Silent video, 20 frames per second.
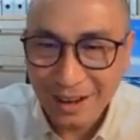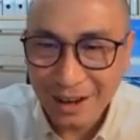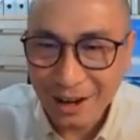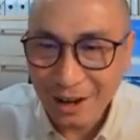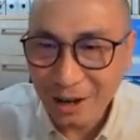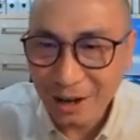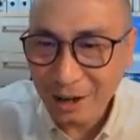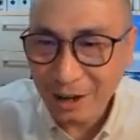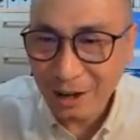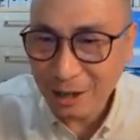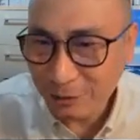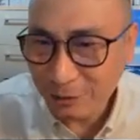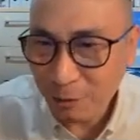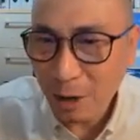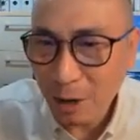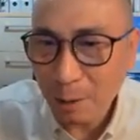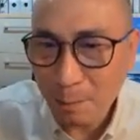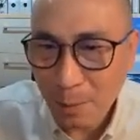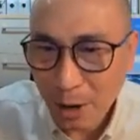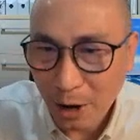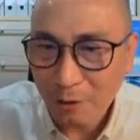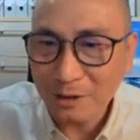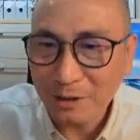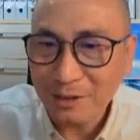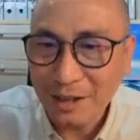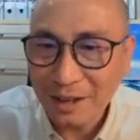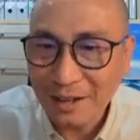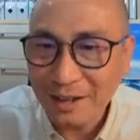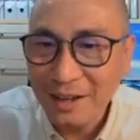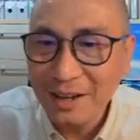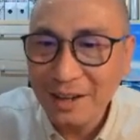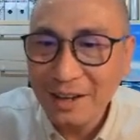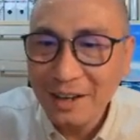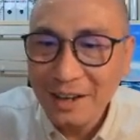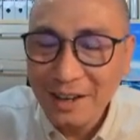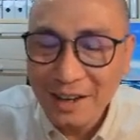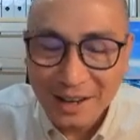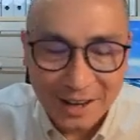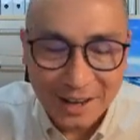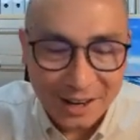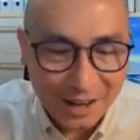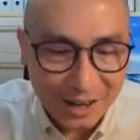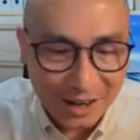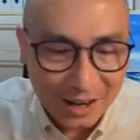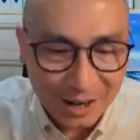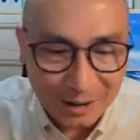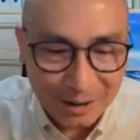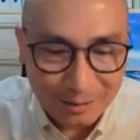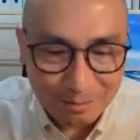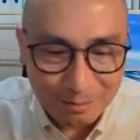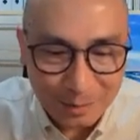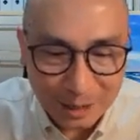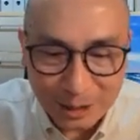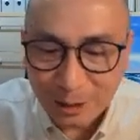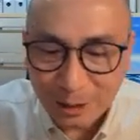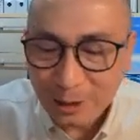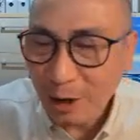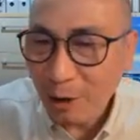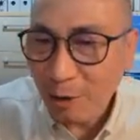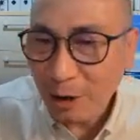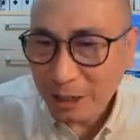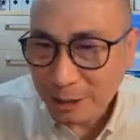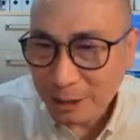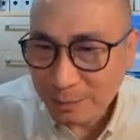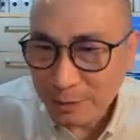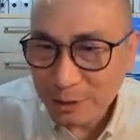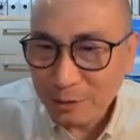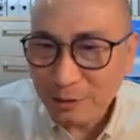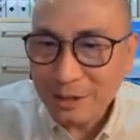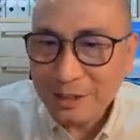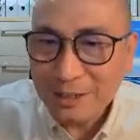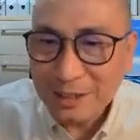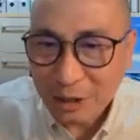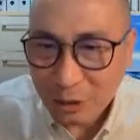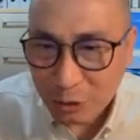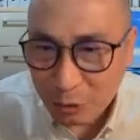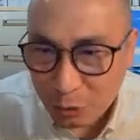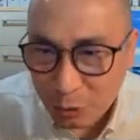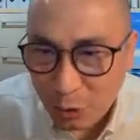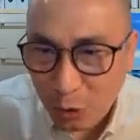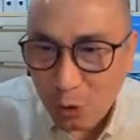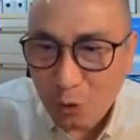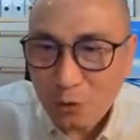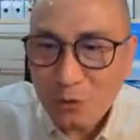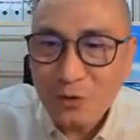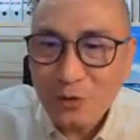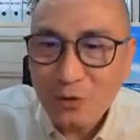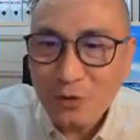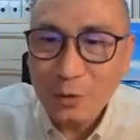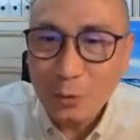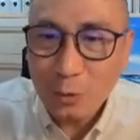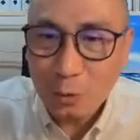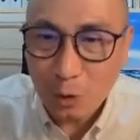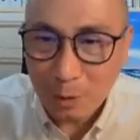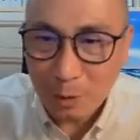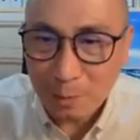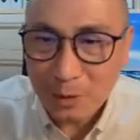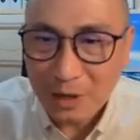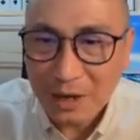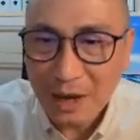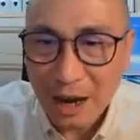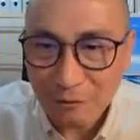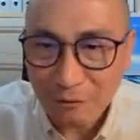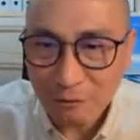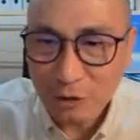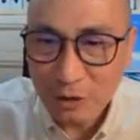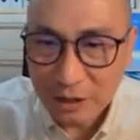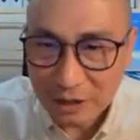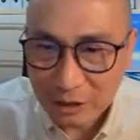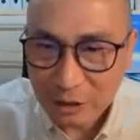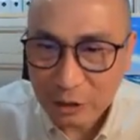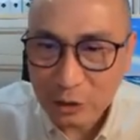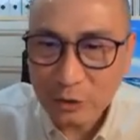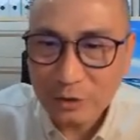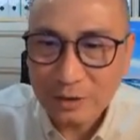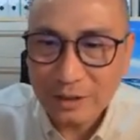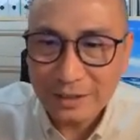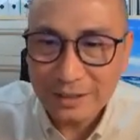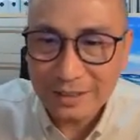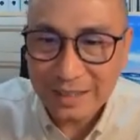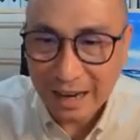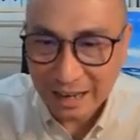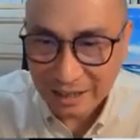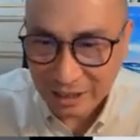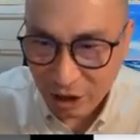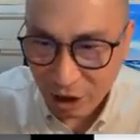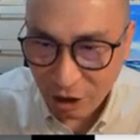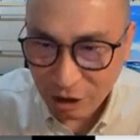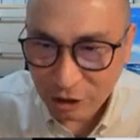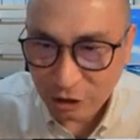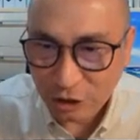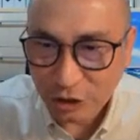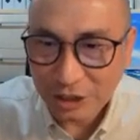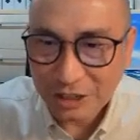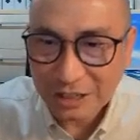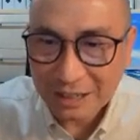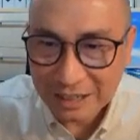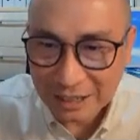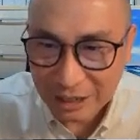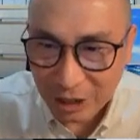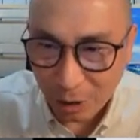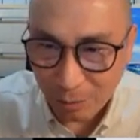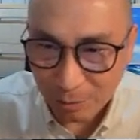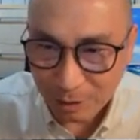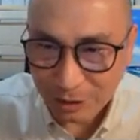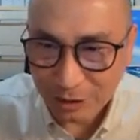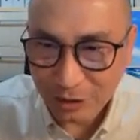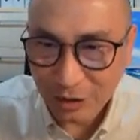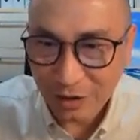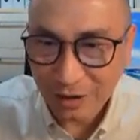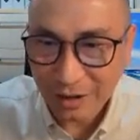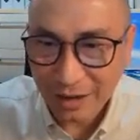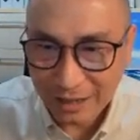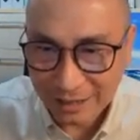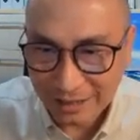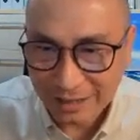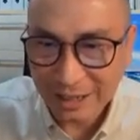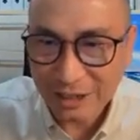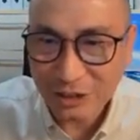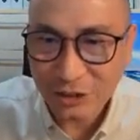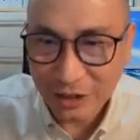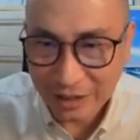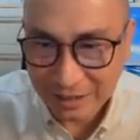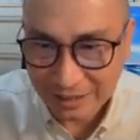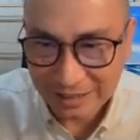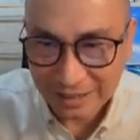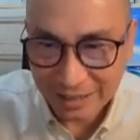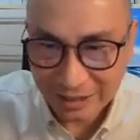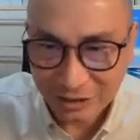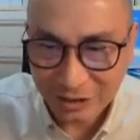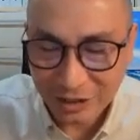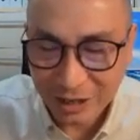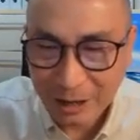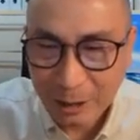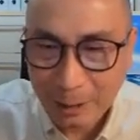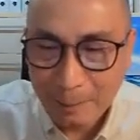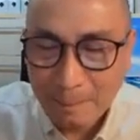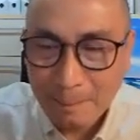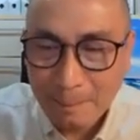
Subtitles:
It's very apparent that based on our experience, the growth will have to include technology, e-commerce stock, etc., etc.